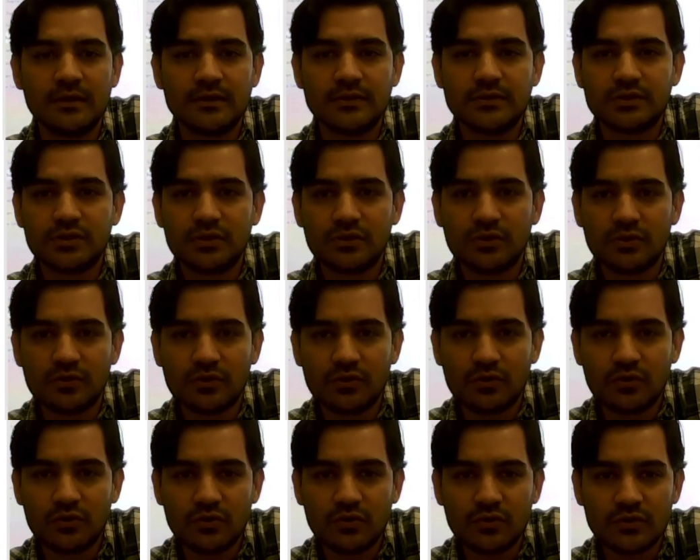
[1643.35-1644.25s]

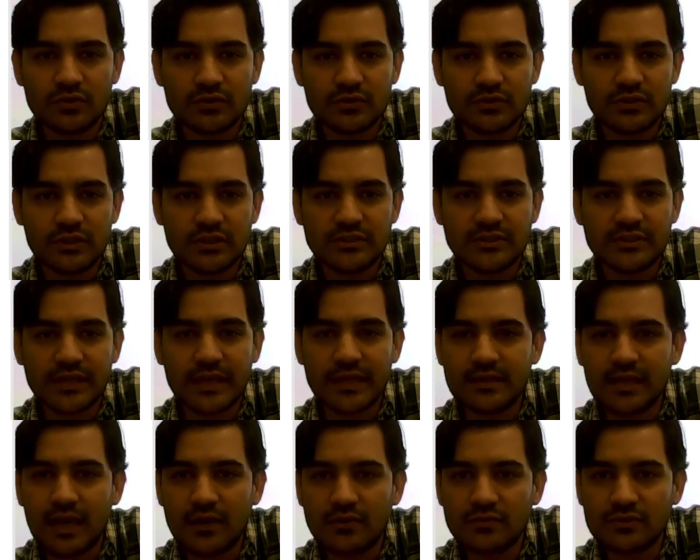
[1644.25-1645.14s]
So this
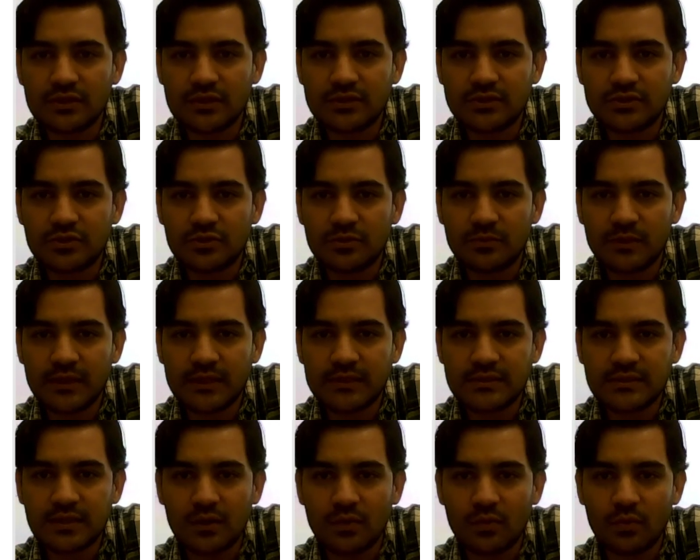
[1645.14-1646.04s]
10,000 should be
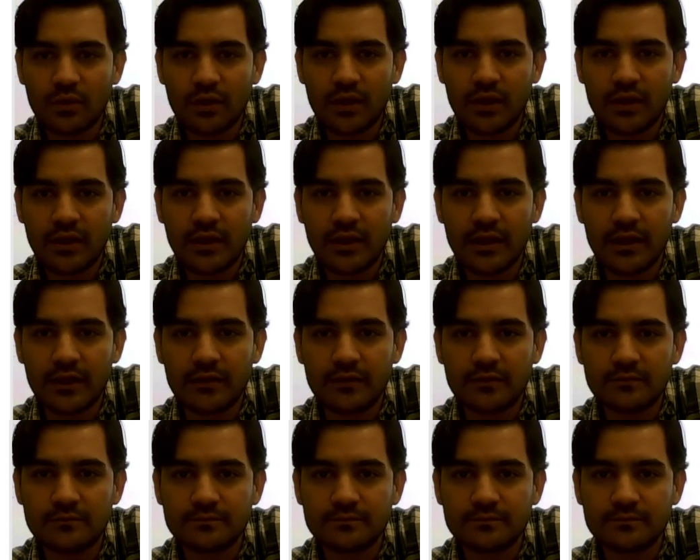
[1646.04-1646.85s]
somewhere here.